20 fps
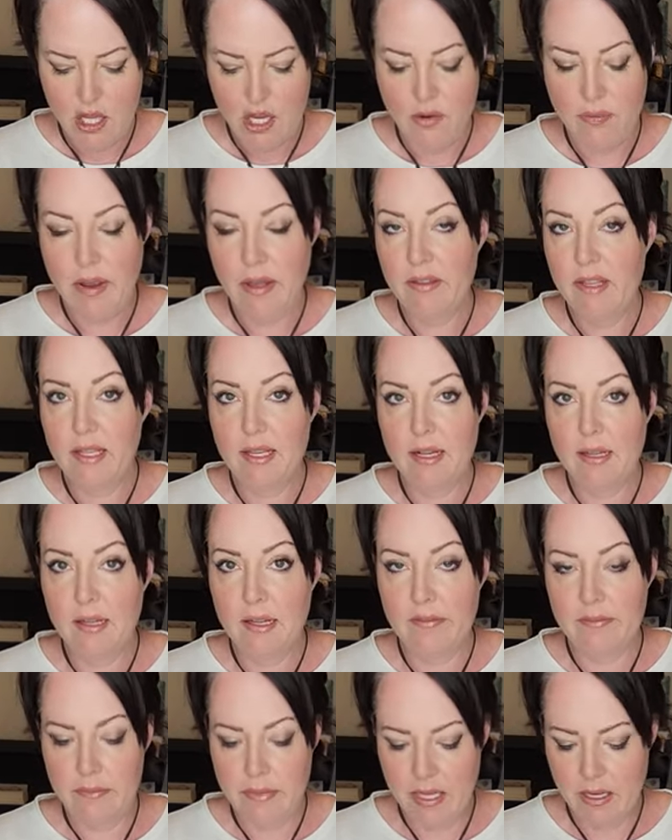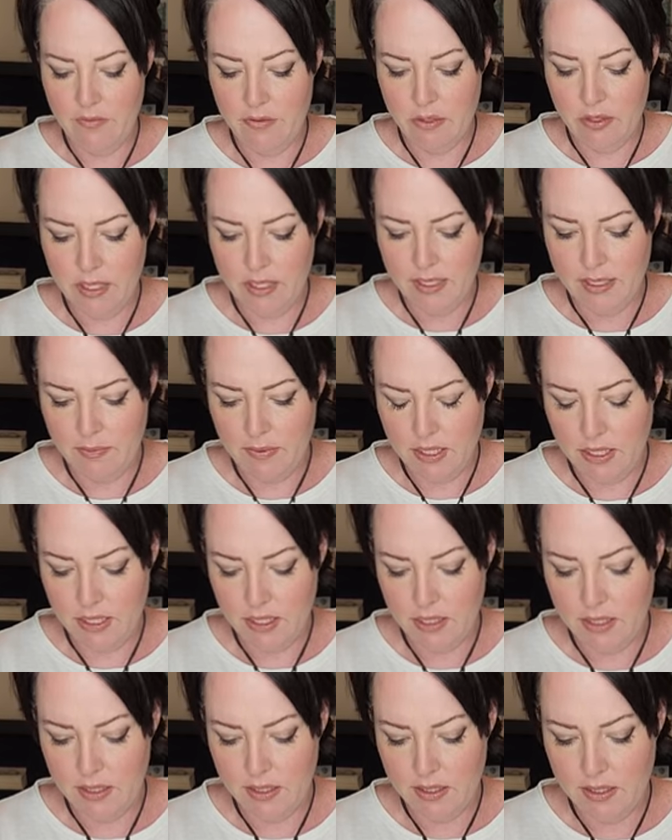You're probably gonna love me after this
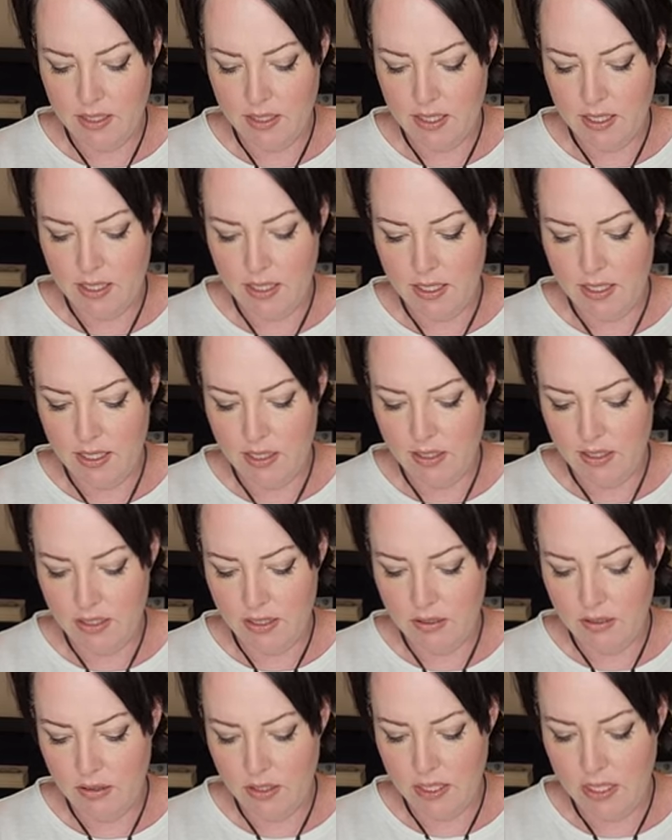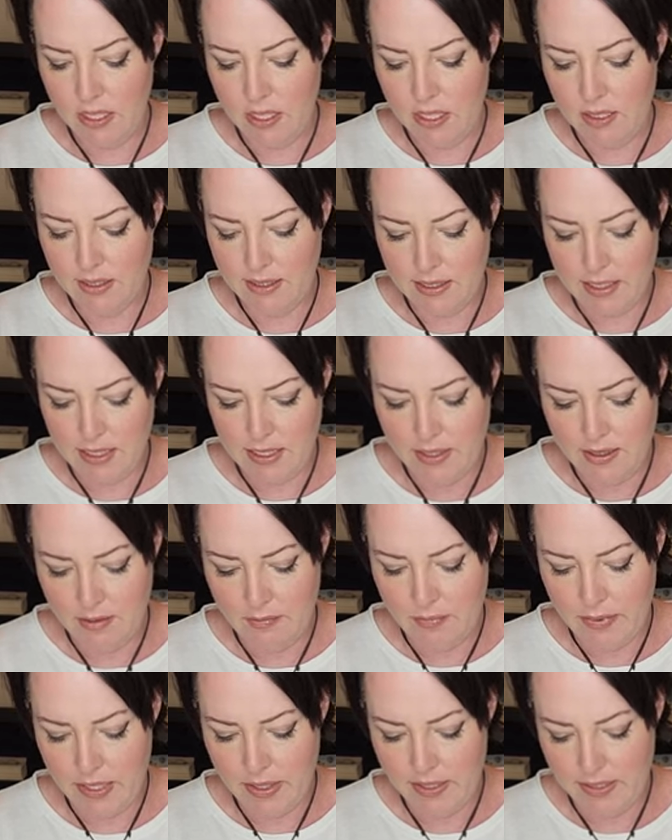because it literally is like the
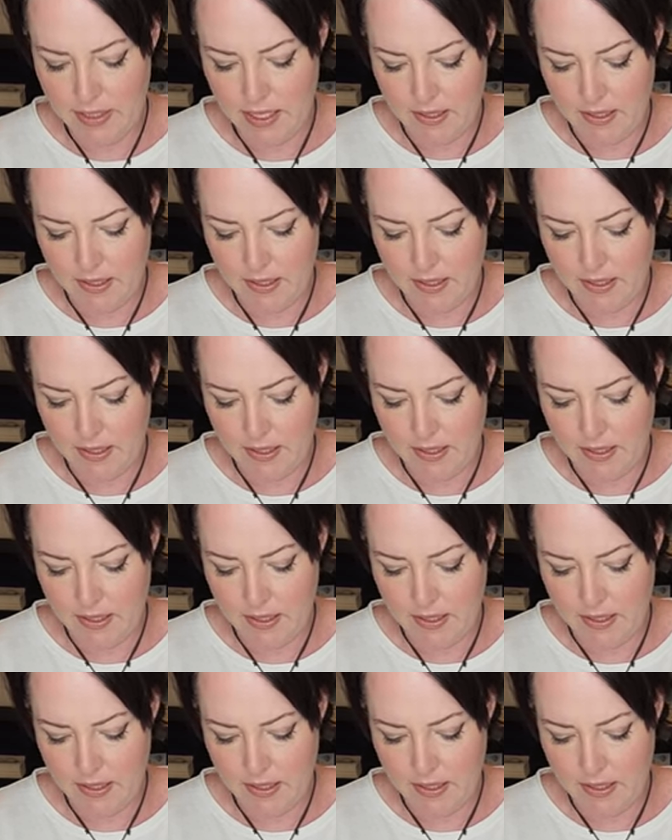best